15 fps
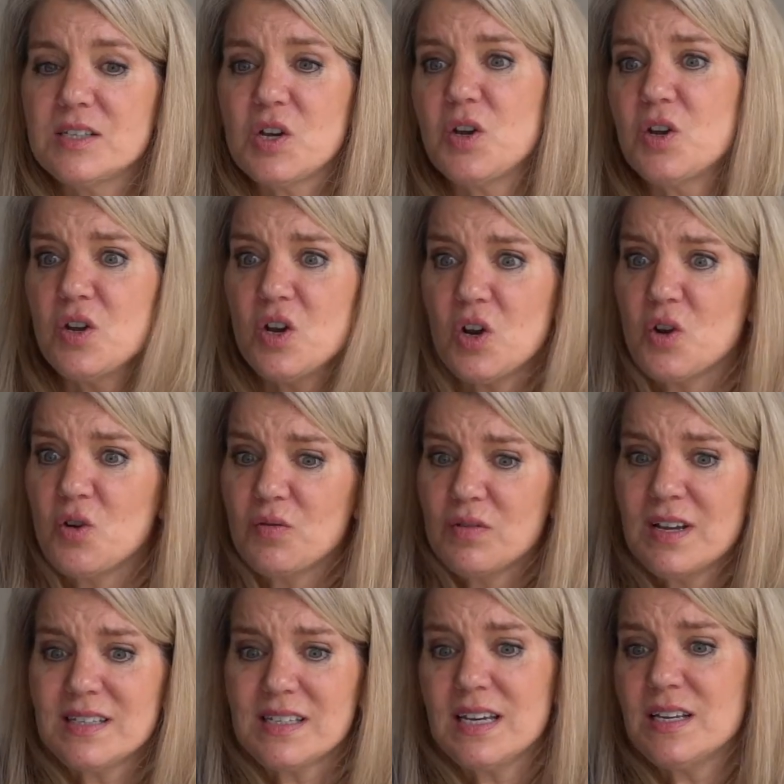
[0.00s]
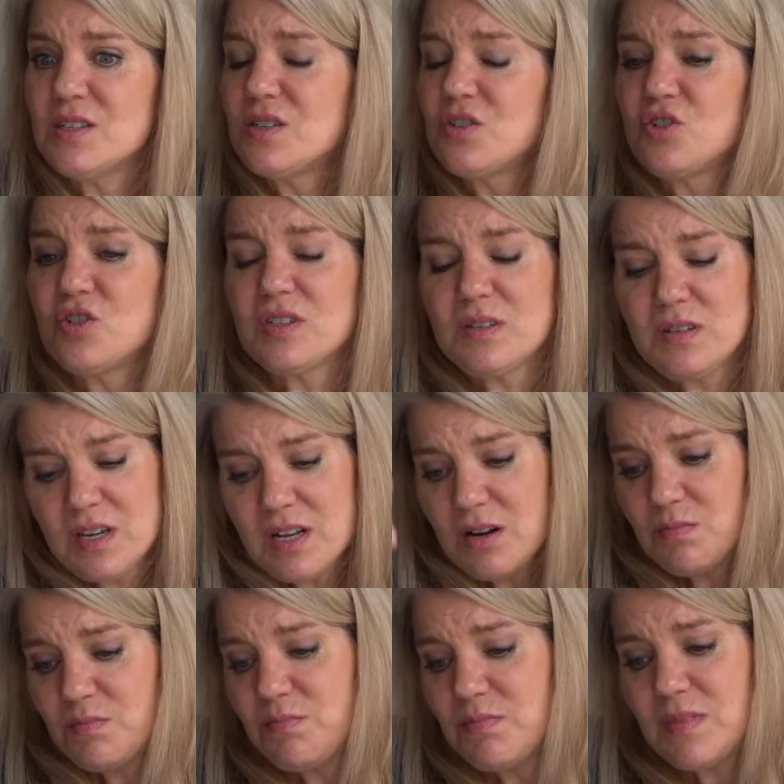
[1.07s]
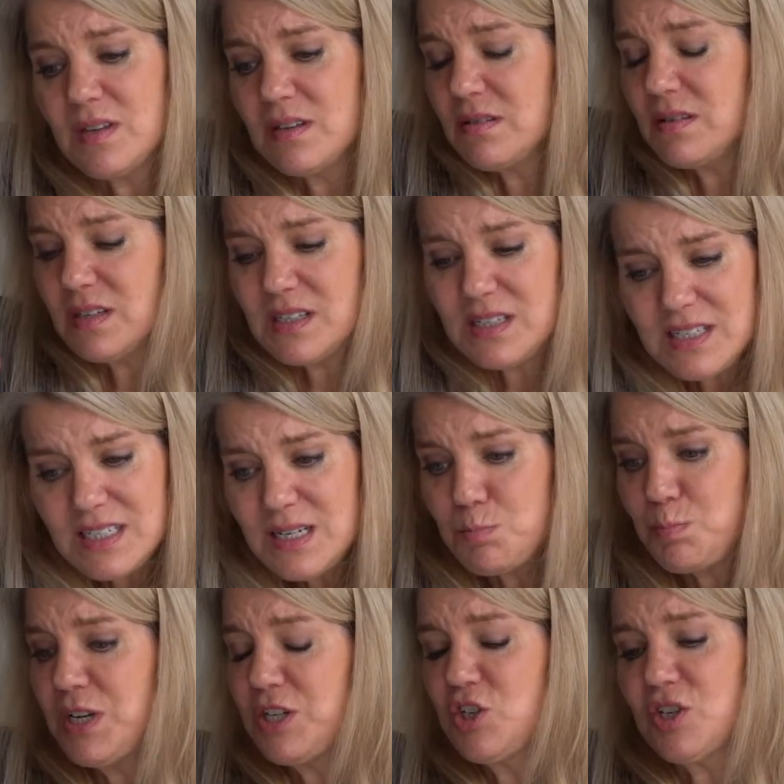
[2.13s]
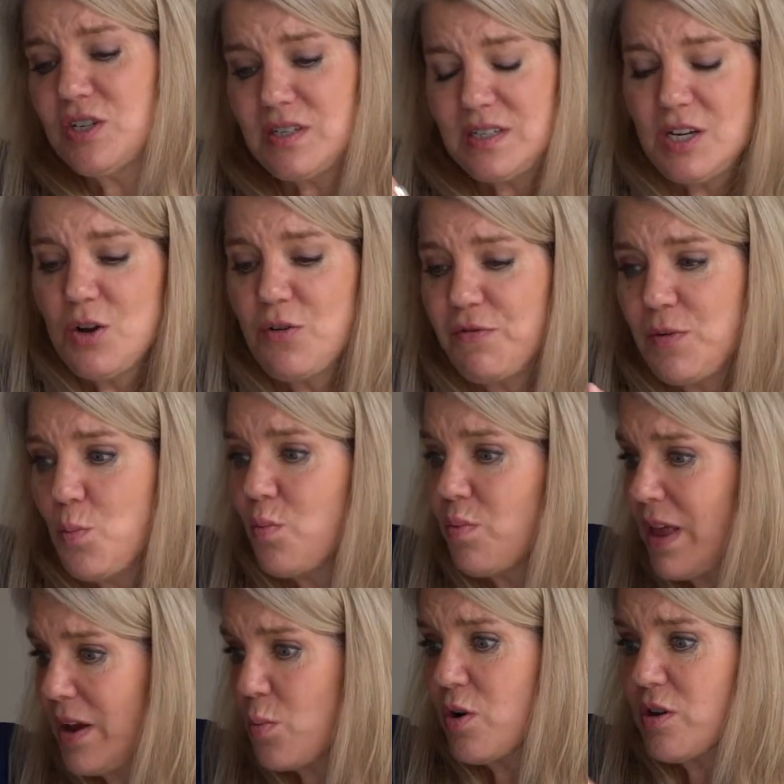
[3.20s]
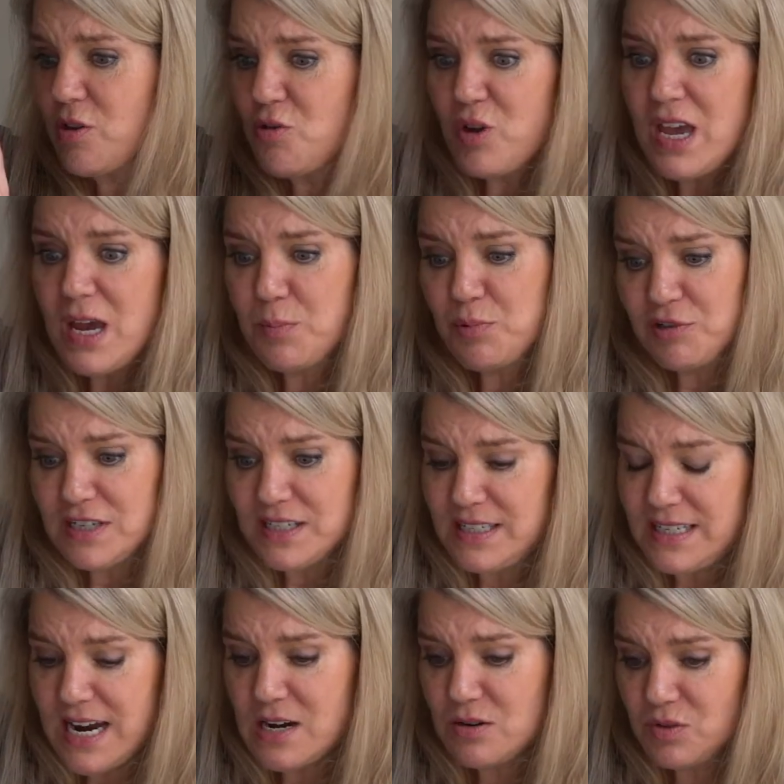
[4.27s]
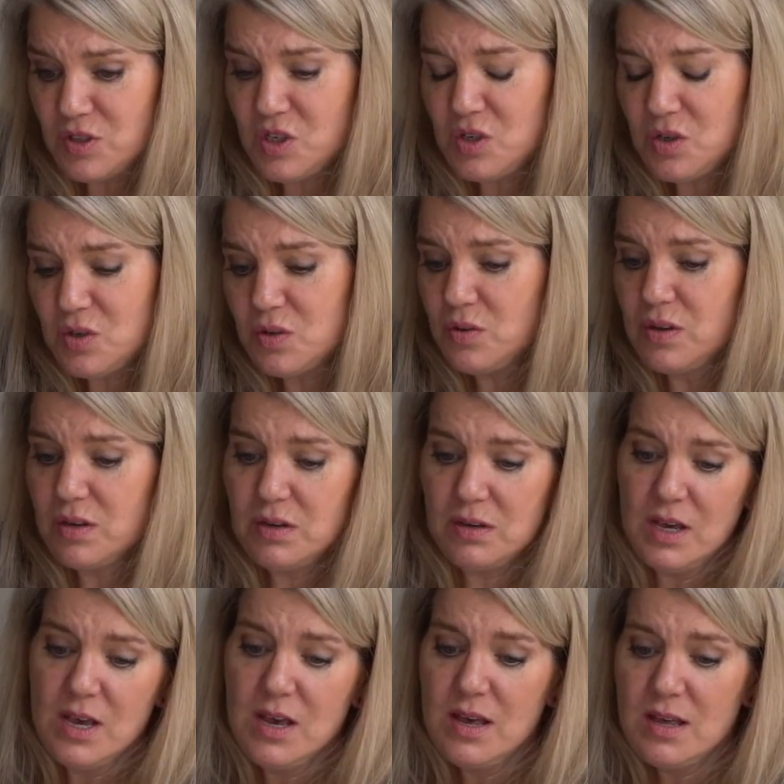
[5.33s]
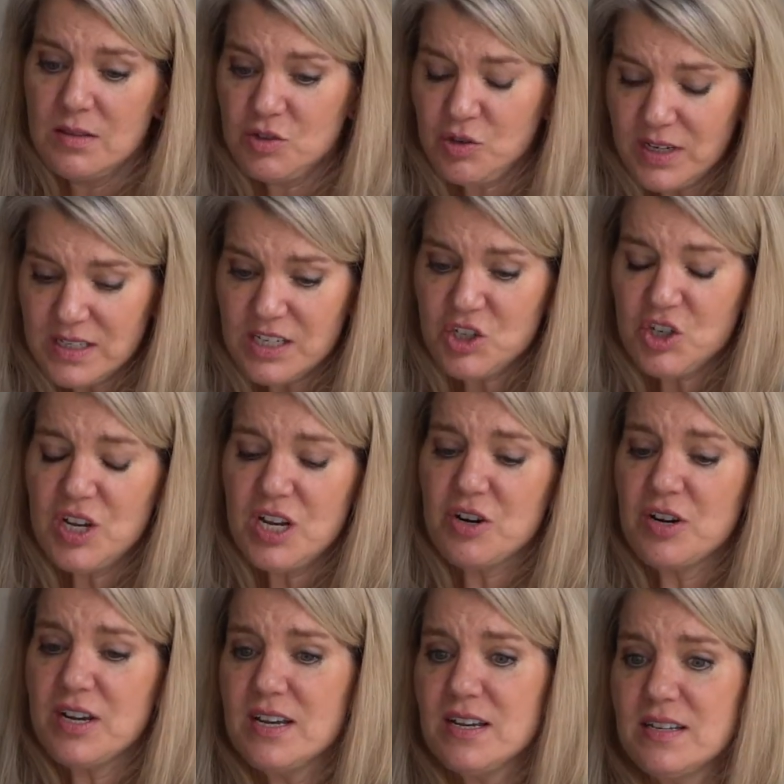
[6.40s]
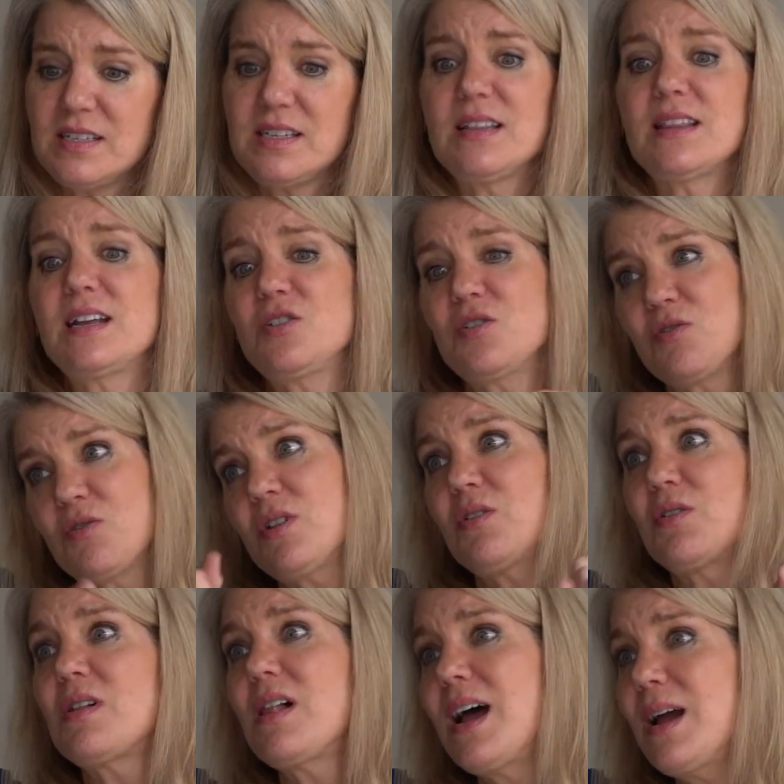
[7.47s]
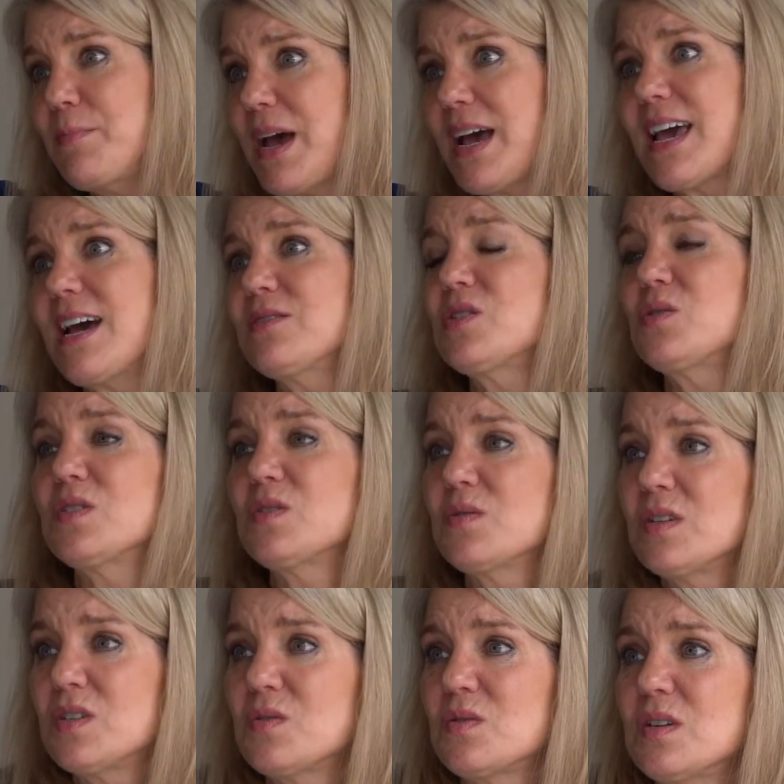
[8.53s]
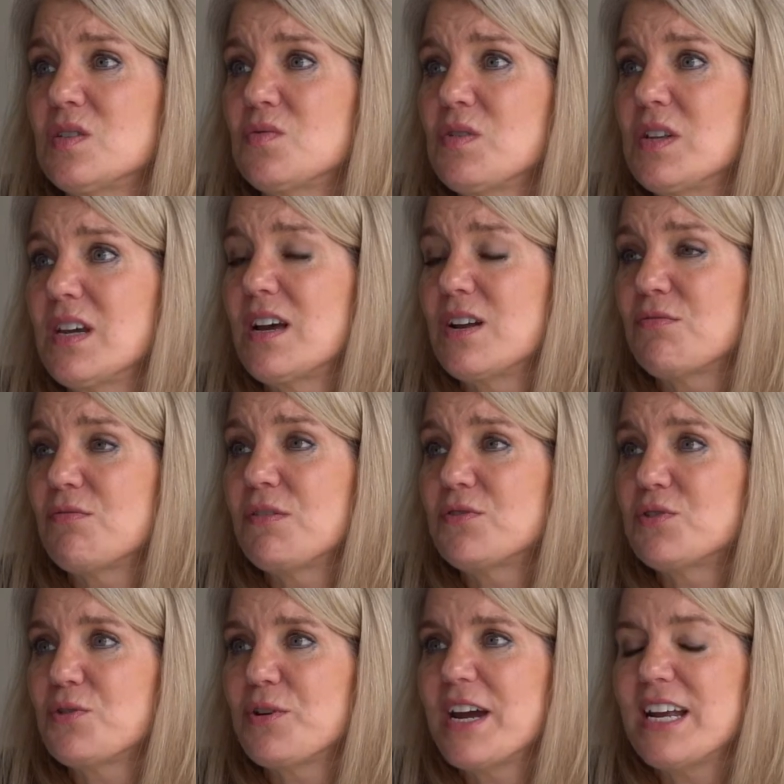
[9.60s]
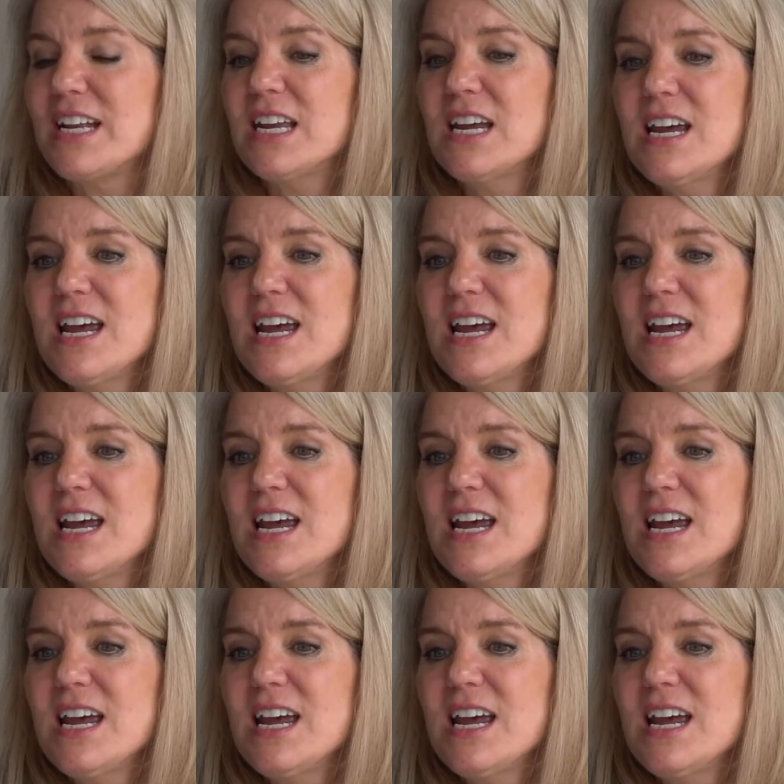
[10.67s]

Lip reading: so, you know, it's just, you know, the steep pitches, you know, from like where your camper is down to the transition areas, and then you climb back out. So it's really kind of rough terrain.